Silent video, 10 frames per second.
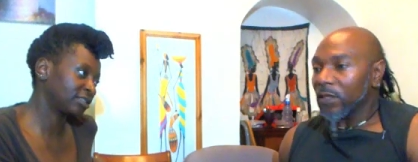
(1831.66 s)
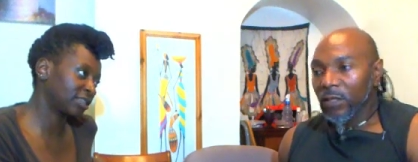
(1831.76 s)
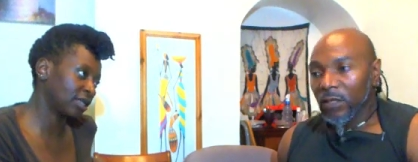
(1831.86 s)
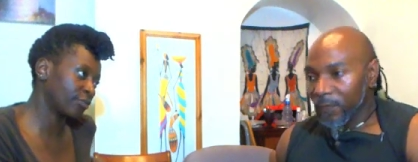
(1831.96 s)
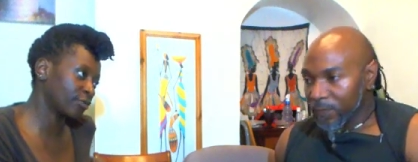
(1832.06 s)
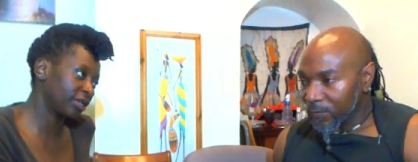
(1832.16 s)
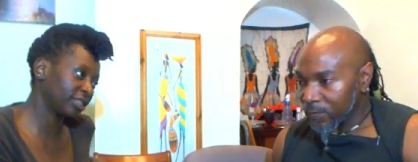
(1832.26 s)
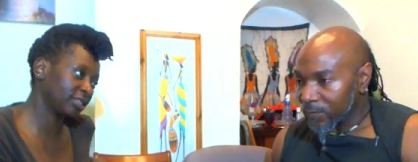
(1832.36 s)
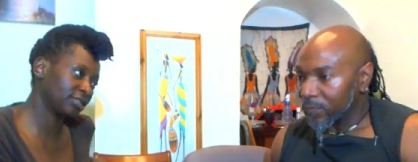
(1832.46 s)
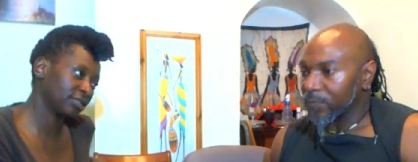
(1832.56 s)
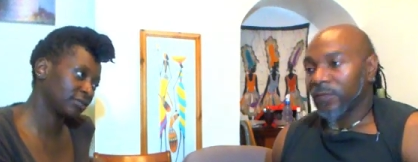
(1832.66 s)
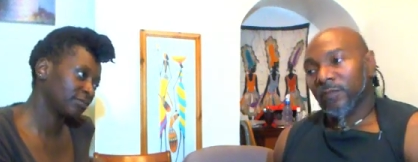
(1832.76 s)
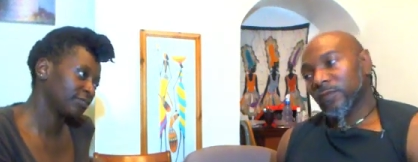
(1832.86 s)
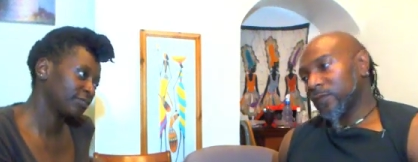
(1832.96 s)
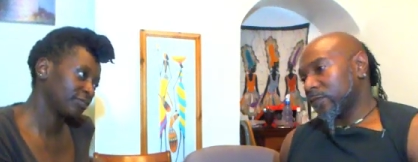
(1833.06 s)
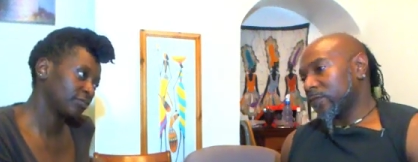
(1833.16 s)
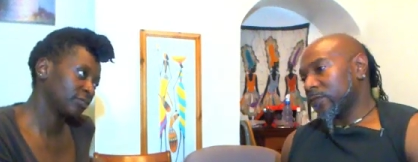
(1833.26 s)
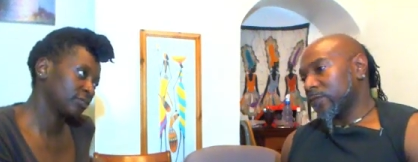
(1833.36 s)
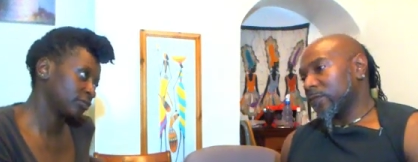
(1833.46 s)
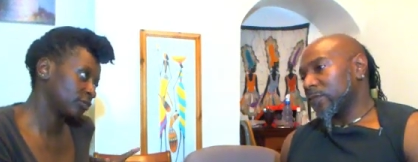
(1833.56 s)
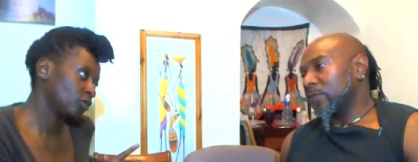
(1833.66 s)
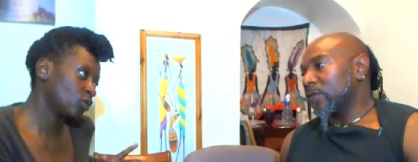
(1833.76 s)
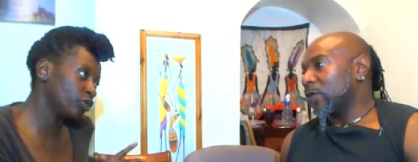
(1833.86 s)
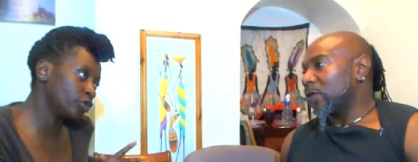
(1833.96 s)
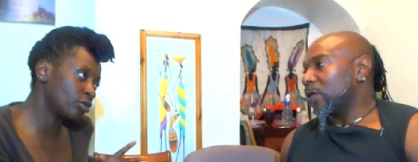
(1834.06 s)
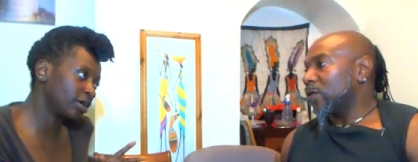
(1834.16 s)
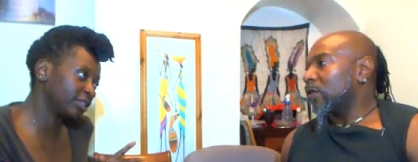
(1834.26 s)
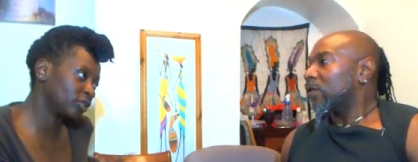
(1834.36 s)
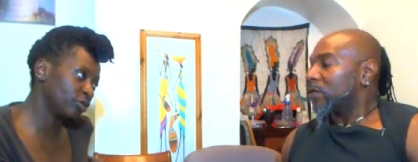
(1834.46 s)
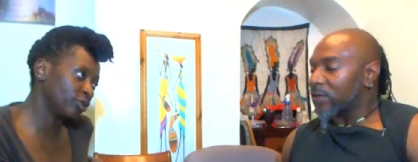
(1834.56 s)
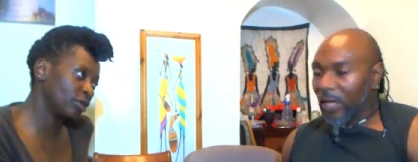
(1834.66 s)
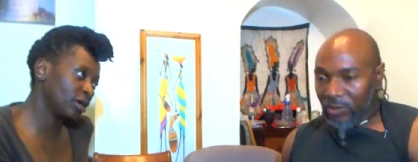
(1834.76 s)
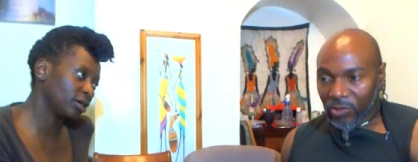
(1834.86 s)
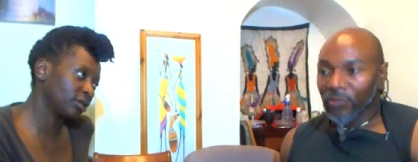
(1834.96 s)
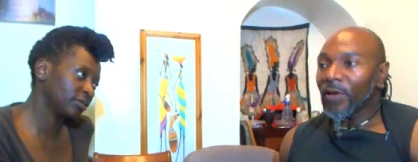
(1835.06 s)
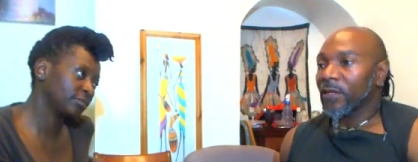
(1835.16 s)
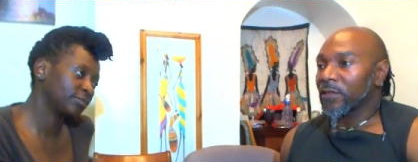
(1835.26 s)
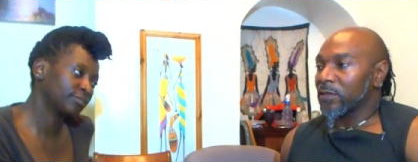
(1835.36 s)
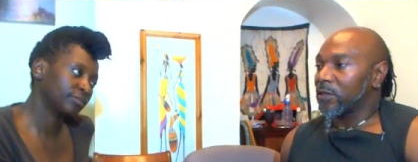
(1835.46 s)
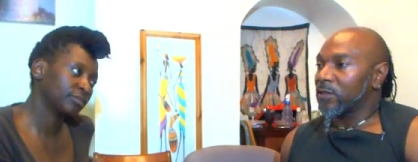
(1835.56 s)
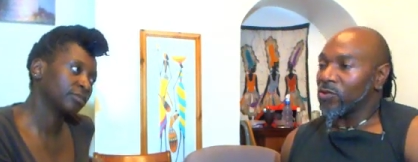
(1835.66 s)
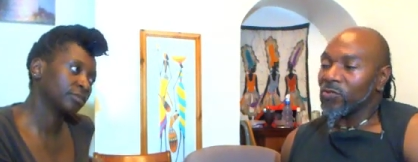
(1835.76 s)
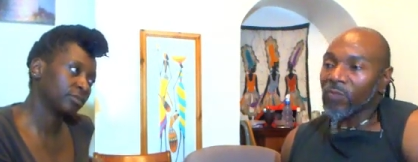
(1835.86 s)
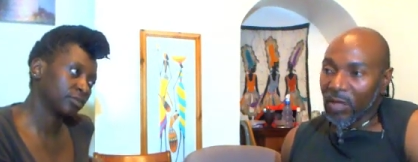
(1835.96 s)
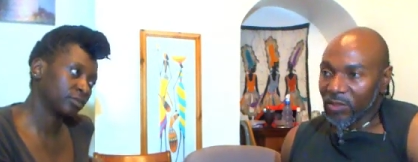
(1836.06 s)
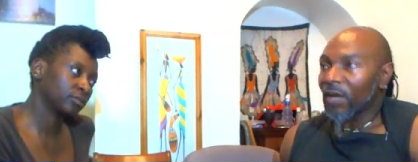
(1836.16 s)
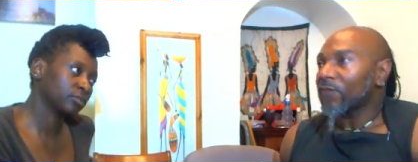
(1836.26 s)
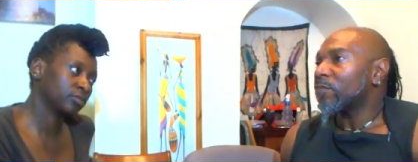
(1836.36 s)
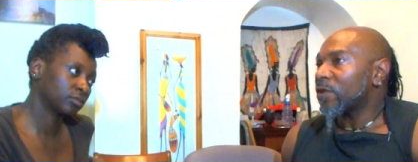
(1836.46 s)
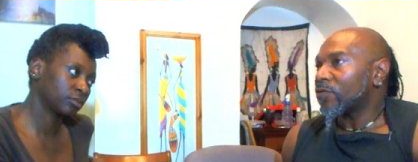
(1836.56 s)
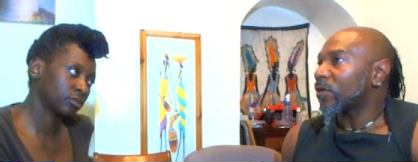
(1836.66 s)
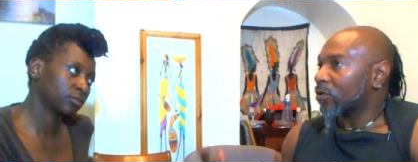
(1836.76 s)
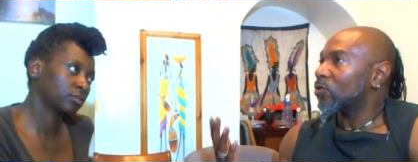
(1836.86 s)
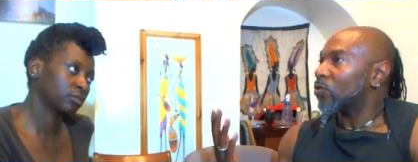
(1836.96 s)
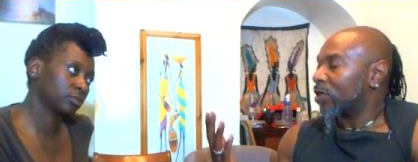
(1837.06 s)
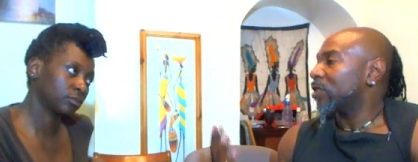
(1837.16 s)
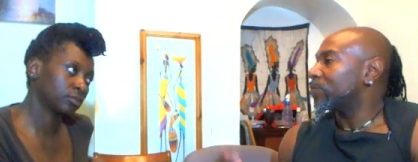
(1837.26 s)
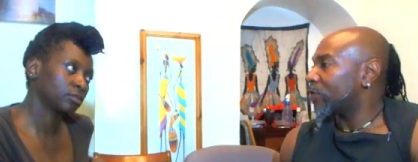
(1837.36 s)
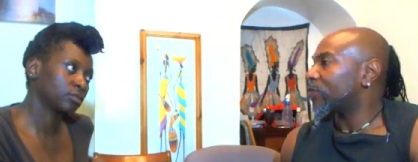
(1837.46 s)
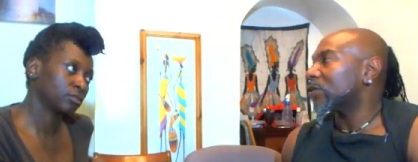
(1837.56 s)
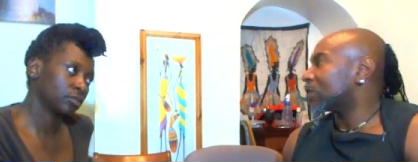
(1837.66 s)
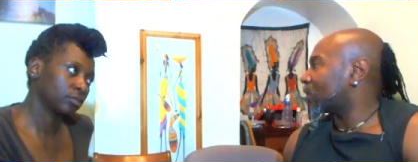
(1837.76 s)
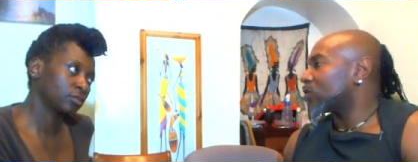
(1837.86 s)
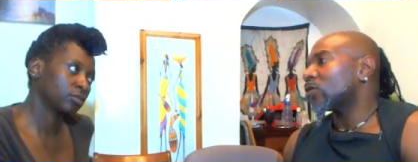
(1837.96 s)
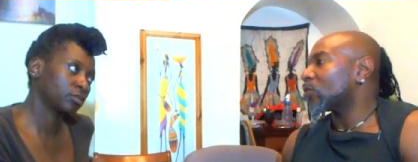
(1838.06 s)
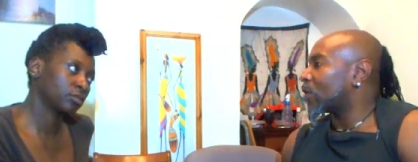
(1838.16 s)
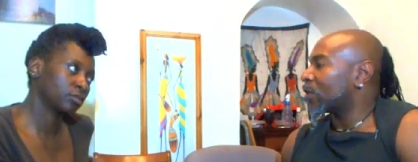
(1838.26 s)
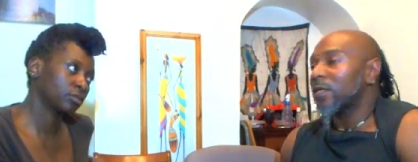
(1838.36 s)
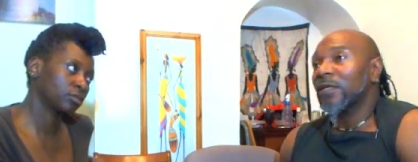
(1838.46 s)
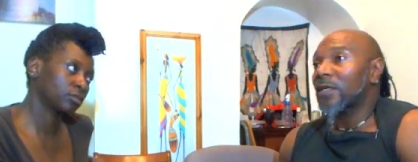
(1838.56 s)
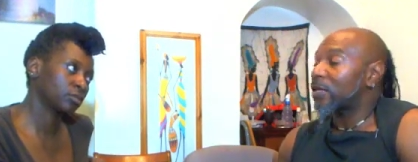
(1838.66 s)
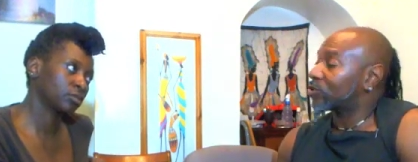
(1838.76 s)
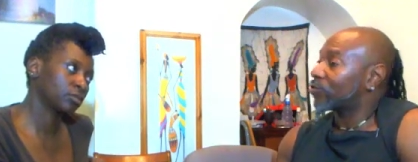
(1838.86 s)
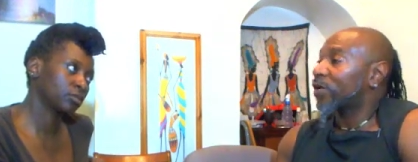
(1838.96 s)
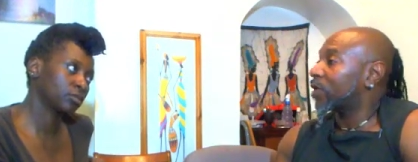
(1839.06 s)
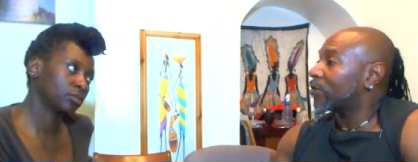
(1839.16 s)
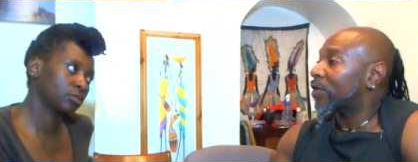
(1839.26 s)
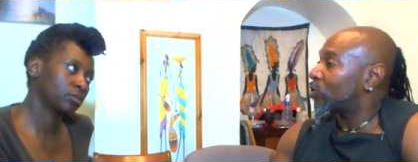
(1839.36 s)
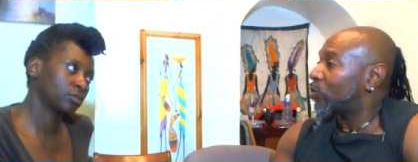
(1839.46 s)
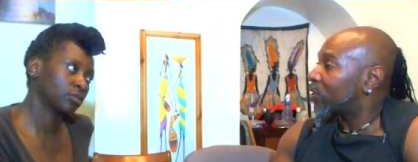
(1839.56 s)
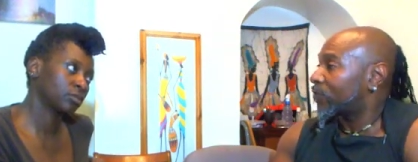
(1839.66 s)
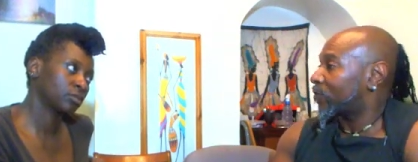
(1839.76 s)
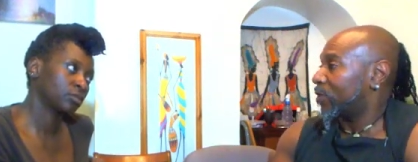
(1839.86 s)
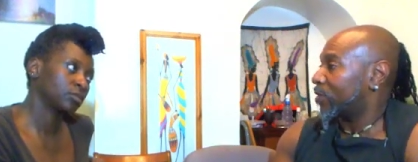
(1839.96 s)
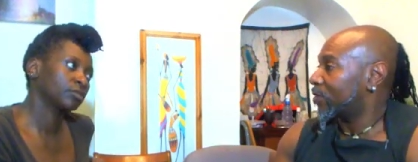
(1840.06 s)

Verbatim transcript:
Speaker 1: celebrate. Who you are is who you
Speaker 2: are. That's correct. You must have a mirror and can look in the mirror and say, you know what, that straight hair ain't doing it for